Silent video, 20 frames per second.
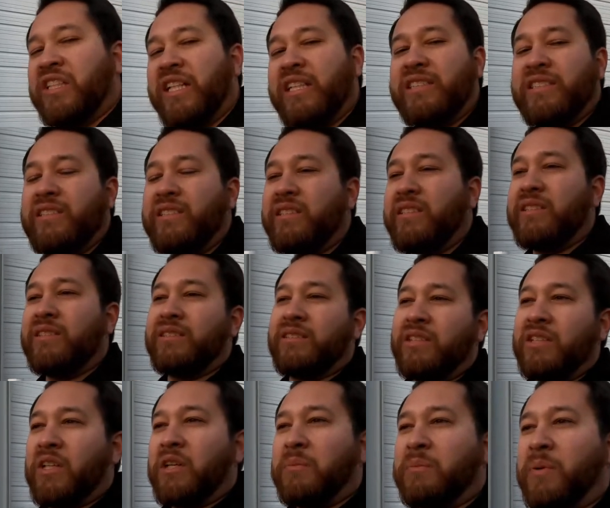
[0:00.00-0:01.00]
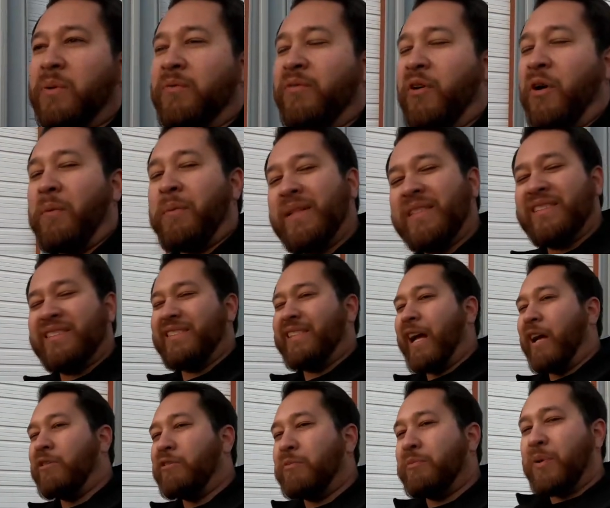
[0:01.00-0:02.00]
change in the performance
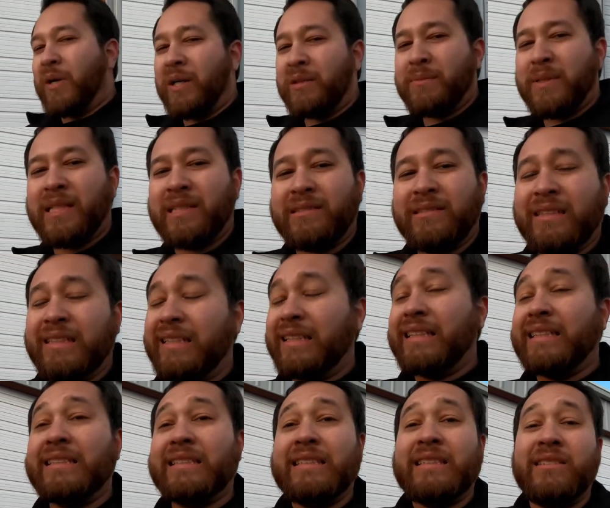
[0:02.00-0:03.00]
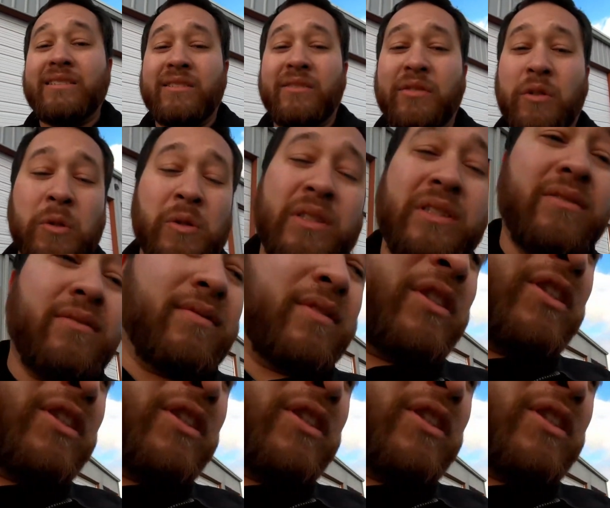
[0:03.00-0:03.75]
sound department is, of course,